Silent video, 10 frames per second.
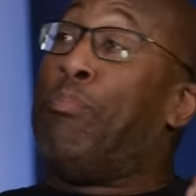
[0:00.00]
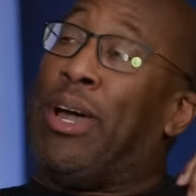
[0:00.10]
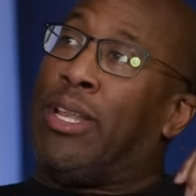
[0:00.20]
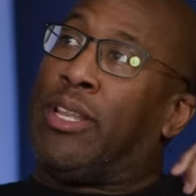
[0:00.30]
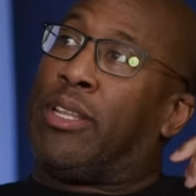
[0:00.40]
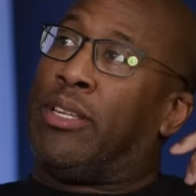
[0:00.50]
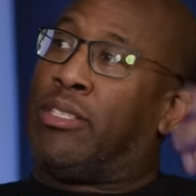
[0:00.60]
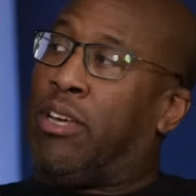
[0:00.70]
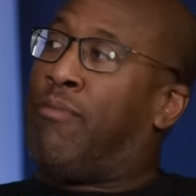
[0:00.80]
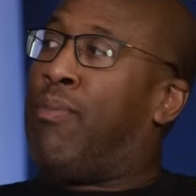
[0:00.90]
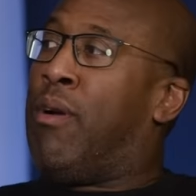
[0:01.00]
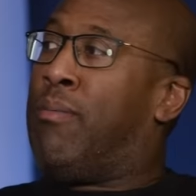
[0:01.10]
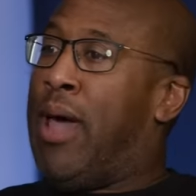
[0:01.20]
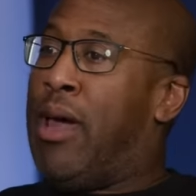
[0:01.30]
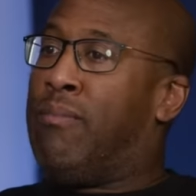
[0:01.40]
But the tough
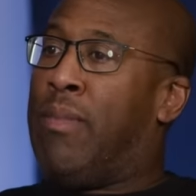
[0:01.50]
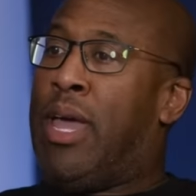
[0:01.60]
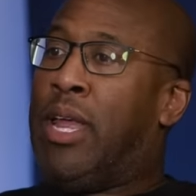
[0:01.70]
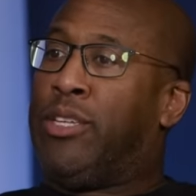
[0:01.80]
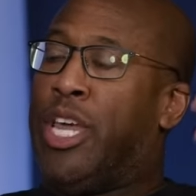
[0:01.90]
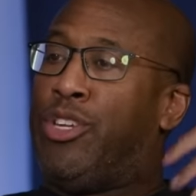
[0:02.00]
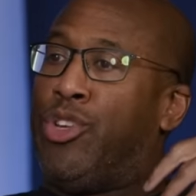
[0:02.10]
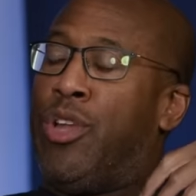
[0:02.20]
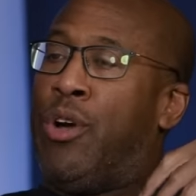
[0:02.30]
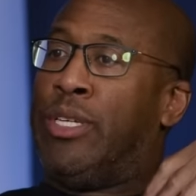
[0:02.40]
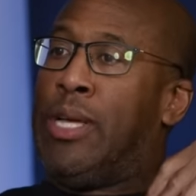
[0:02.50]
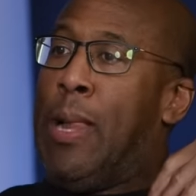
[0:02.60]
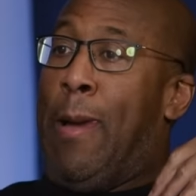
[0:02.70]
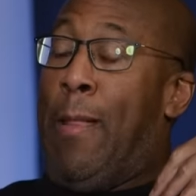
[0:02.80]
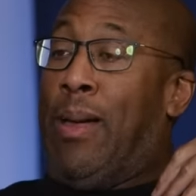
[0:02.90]
part about it, man, as, as you know, is
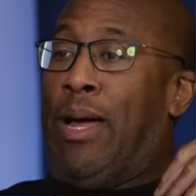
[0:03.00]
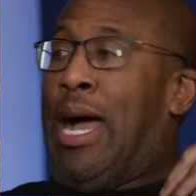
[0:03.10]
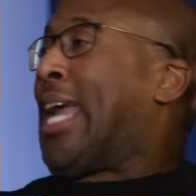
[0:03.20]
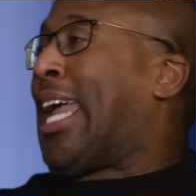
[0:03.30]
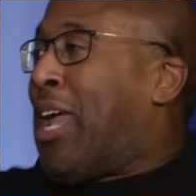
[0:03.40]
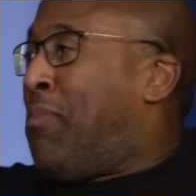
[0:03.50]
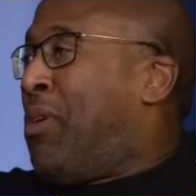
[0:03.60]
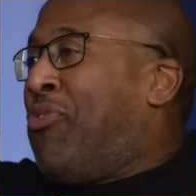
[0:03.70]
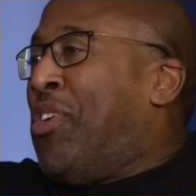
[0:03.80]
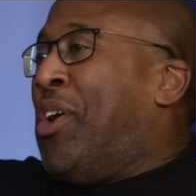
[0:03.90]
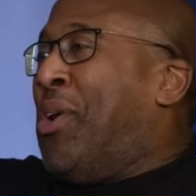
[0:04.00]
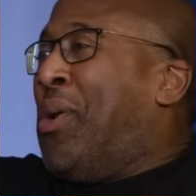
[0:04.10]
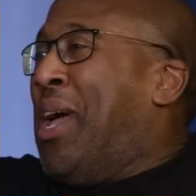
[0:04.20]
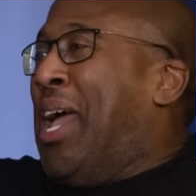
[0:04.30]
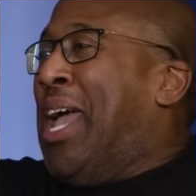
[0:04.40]
I can't be
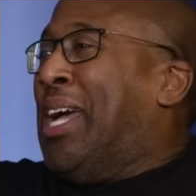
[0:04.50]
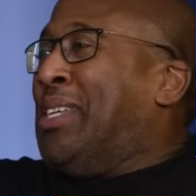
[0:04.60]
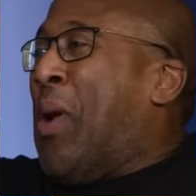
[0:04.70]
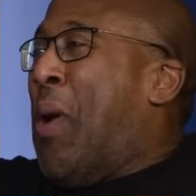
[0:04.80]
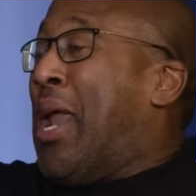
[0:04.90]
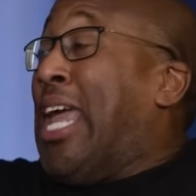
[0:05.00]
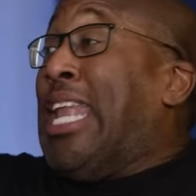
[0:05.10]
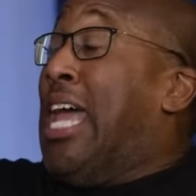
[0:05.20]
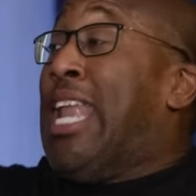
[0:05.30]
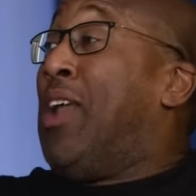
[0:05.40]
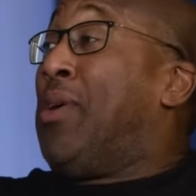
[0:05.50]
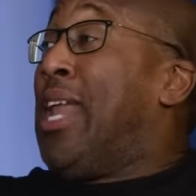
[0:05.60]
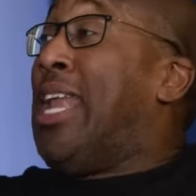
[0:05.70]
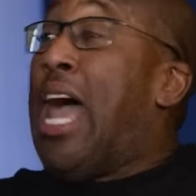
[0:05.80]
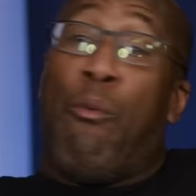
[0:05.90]
Phil. Right. Mm. That's hard. And not, right. not, only
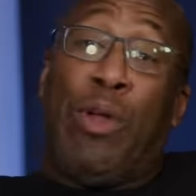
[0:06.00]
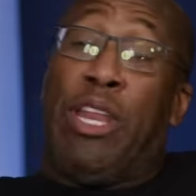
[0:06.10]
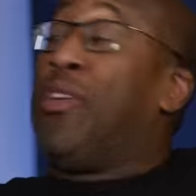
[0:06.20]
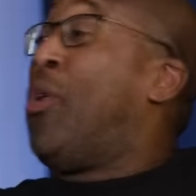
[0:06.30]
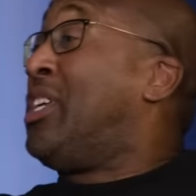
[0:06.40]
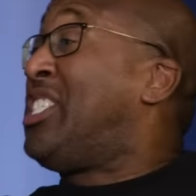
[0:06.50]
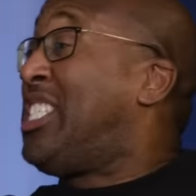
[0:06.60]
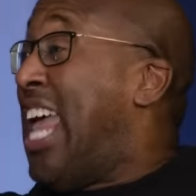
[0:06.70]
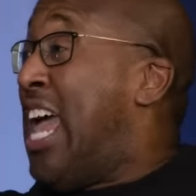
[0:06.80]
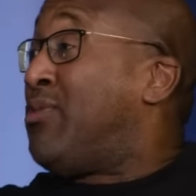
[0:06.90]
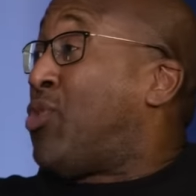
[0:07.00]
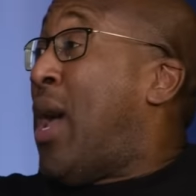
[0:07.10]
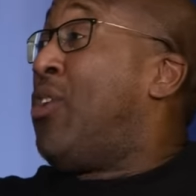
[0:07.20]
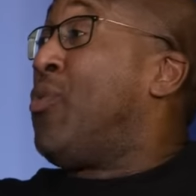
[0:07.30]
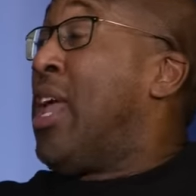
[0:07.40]
that, I wasn't even on the staff, so
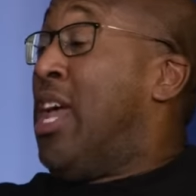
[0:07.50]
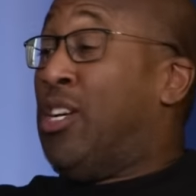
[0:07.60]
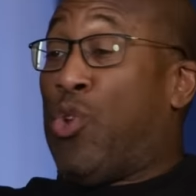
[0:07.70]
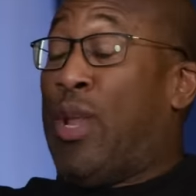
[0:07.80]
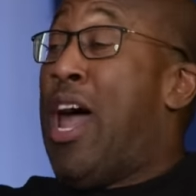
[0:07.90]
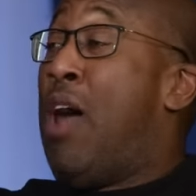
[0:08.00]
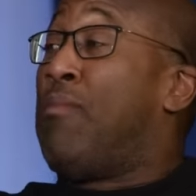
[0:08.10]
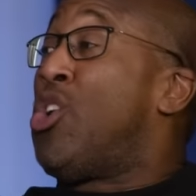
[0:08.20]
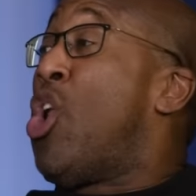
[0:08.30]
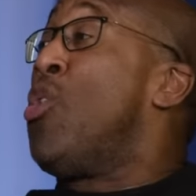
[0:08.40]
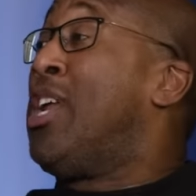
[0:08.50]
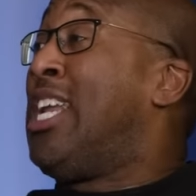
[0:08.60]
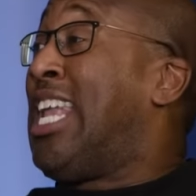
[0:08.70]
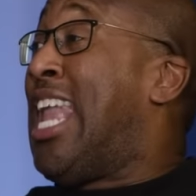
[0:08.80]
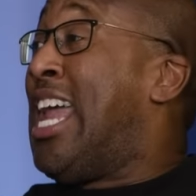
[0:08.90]
I don't. Really, so now I'm
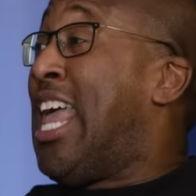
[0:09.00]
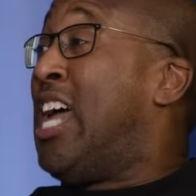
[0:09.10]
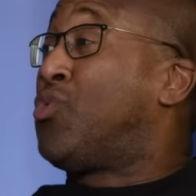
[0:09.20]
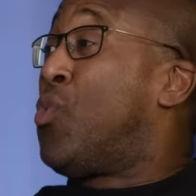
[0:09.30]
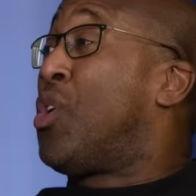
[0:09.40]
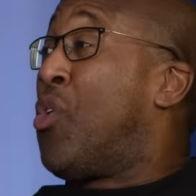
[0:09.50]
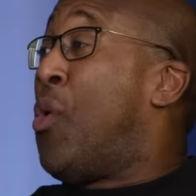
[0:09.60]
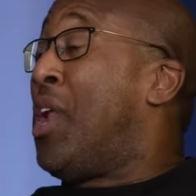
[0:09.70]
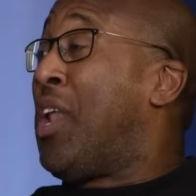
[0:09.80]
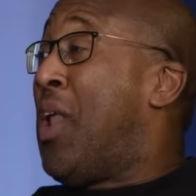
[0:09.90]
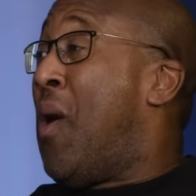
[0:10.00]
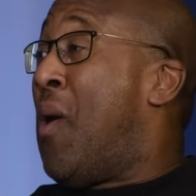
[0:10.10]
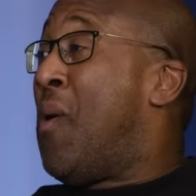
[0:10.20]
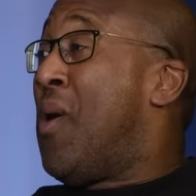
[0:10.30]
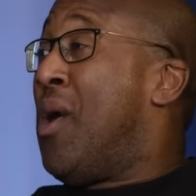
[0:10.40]
learning a lot as we're going along
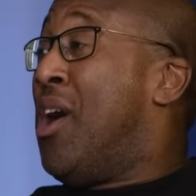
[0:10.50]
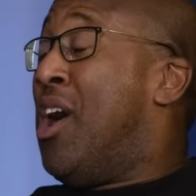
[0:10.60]
yeah.